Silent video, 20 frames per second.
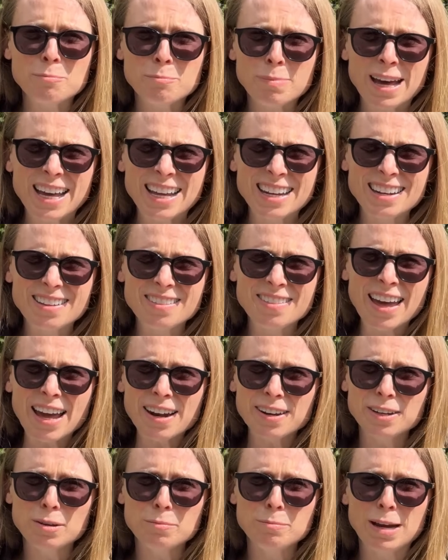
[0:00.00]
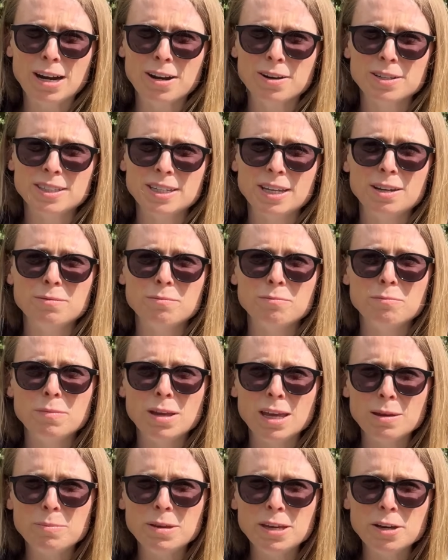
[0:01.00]
but that comparison
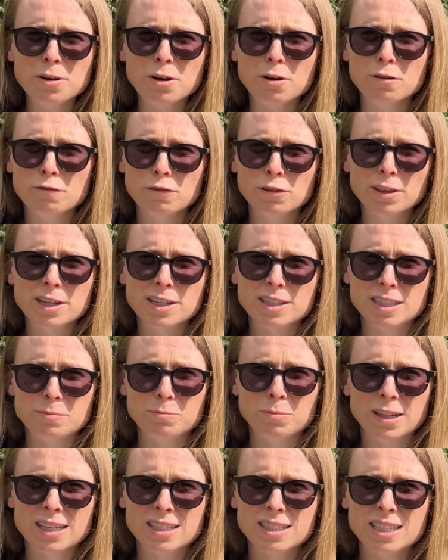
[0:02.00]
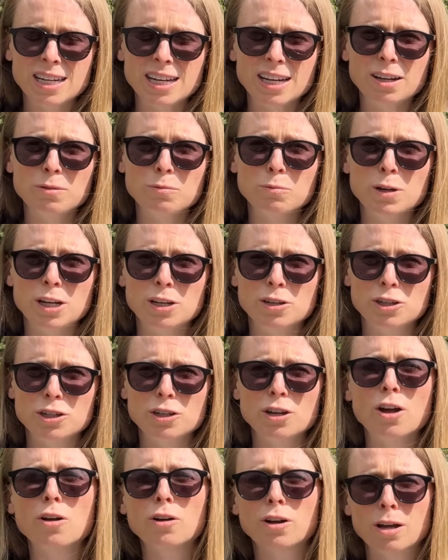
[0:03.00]
may be overly simplistic,
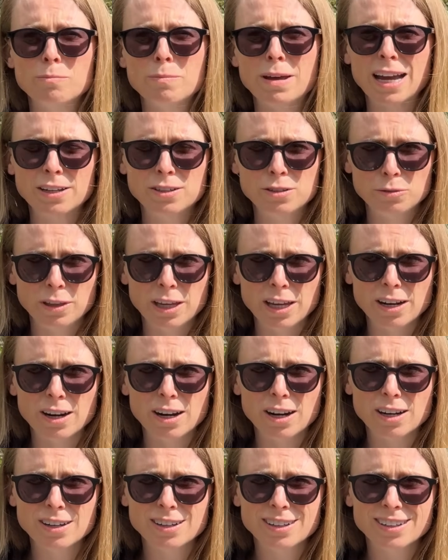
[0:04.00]
which I'll come back to later.